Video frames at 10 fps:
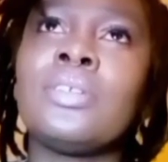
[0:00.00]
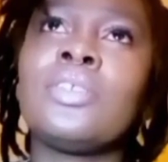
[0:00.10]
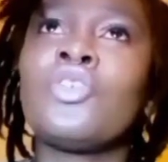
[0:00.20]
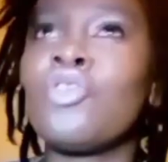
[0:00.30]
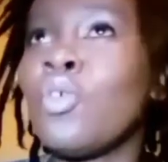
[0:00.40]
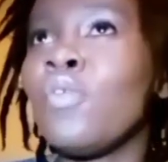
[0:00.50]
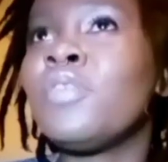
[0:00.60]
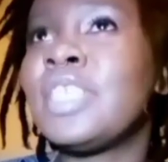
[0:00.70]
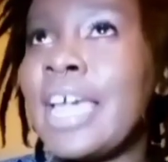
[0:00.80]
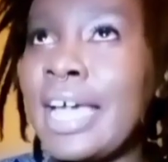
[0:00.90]

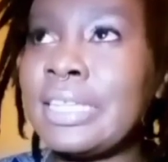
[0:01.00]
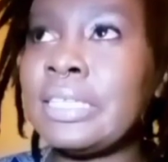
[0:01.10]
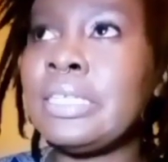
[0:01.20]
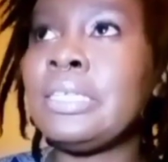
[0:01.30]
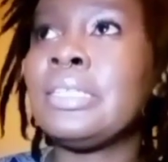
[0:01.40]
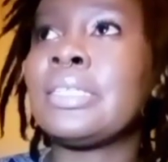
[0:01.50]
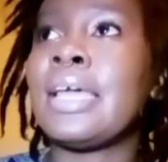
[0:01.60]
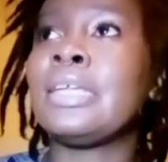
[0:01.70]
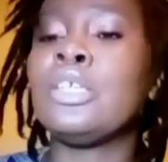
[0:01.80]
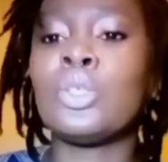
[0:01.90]
drove taxis
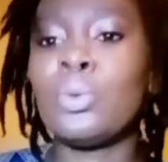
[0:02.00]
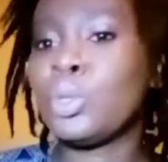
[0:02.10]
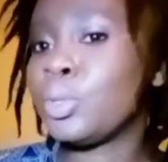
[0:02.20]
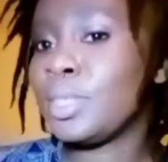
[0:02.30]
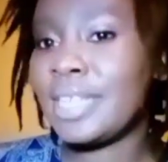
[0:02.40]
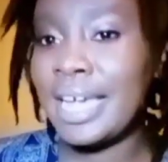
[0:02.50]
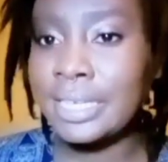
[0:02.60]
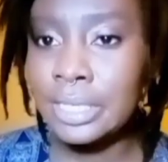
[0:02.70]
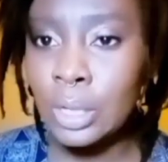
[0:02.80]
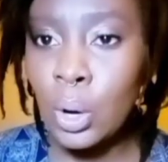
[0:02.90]
and he's also a
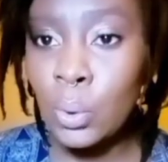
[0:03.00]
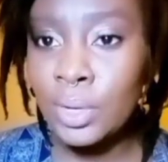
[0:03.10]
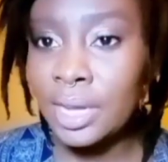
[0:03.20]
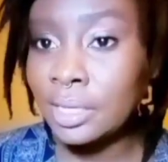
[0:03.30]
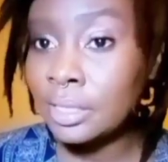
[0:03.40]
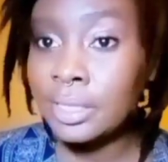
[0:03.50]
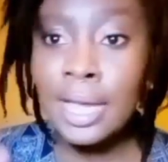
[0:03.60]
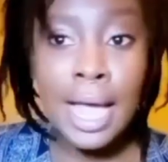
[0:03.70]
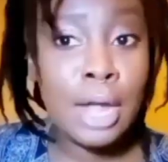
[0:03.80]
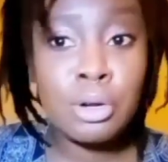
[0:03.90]
taxi owner.
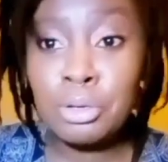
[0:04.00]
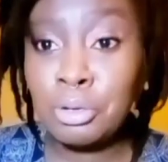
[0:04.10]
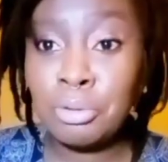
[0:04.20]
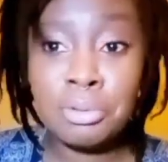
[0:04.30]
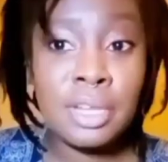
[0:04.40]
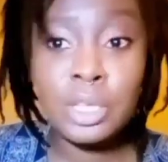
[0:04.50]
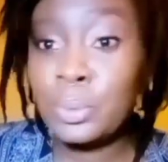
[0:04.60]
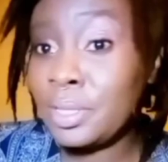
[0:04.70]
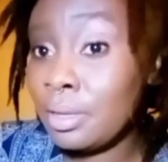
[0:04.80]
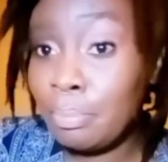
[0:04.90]
I don't know. That's
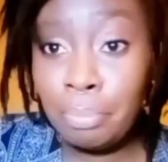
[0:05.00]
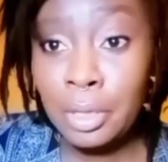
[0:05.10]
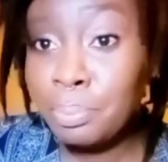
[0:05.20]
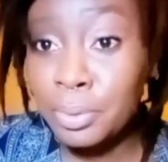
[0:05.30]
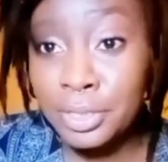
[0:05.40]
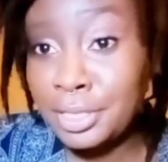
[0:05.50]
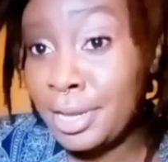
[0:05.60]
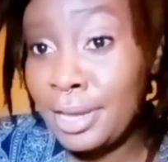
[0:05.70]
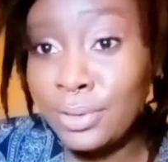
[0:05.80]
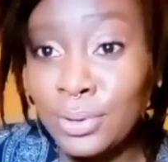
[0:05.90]
what the people
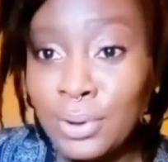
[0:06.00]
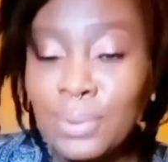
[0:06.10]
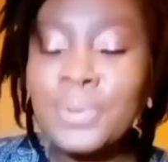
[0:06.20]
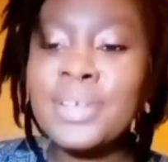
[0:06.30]
say, you know.